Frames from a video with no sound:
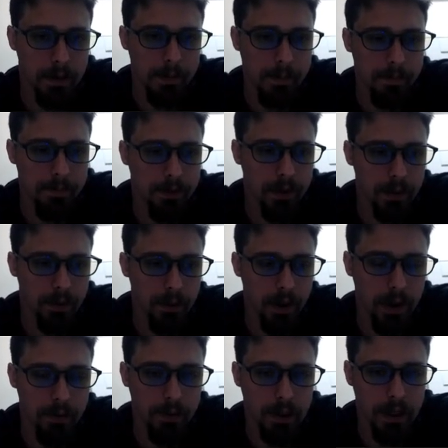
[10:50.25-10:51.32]
You
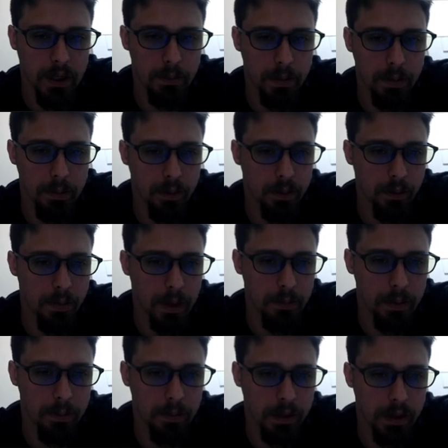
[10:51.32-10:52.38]
have a lot of people who might be
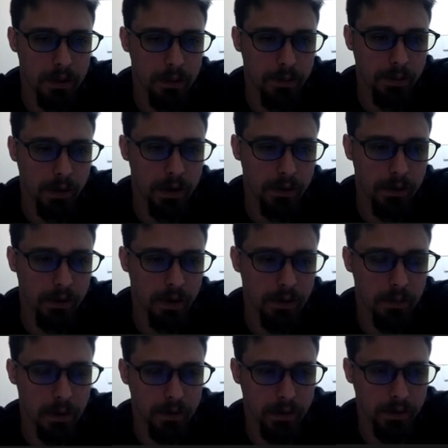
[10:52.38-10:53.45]
playing the French as
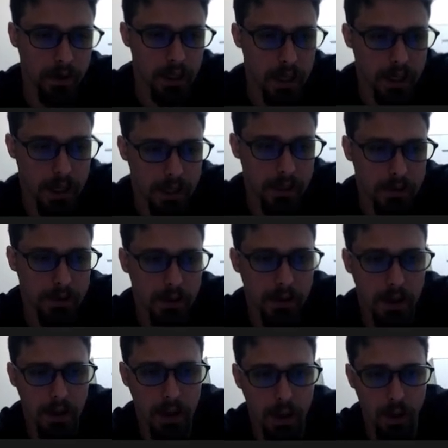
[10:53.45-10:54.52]
much as they can,
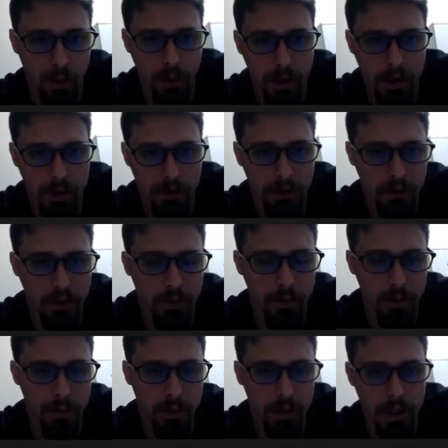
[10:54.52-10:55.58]
whereas if you're
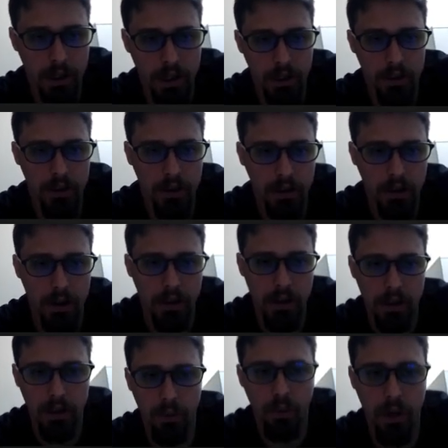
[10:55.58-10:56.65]
playing
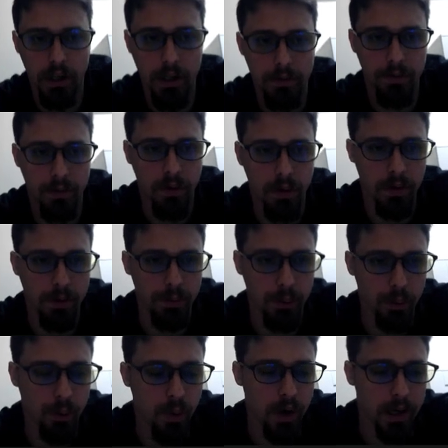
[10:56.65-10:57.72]
1e4 for
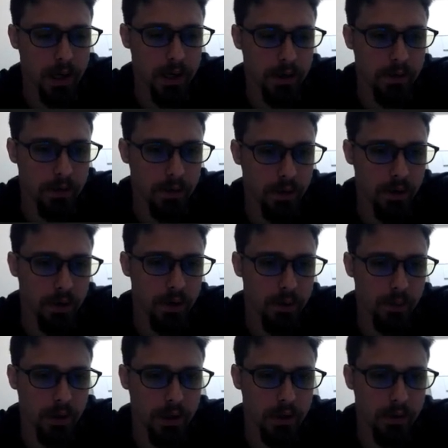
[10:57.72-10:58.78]
white, you're going to
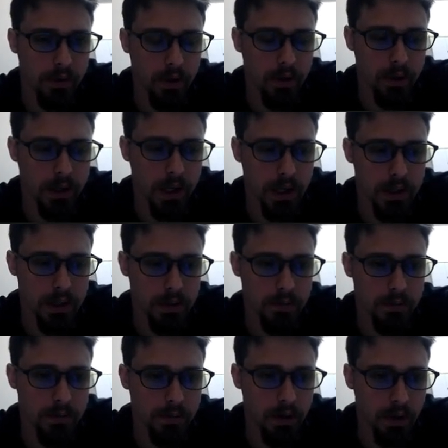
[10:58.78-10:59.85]
run into all kinds
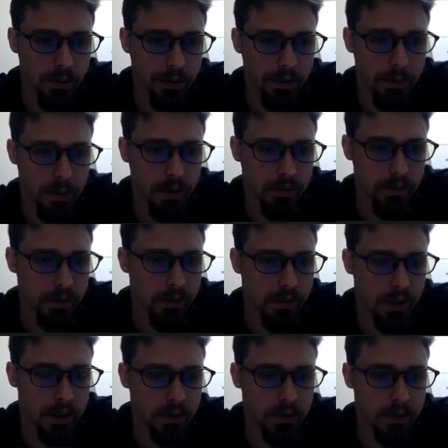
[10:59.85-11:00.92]
of responses,
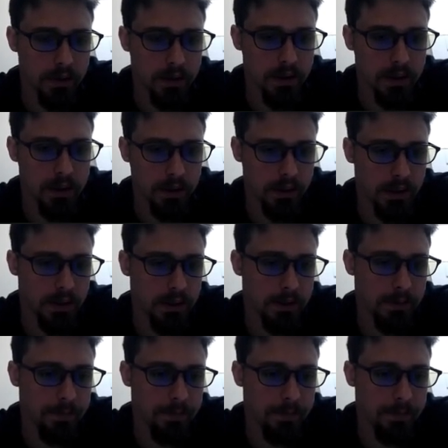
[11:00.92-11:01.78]
like the Sicilian,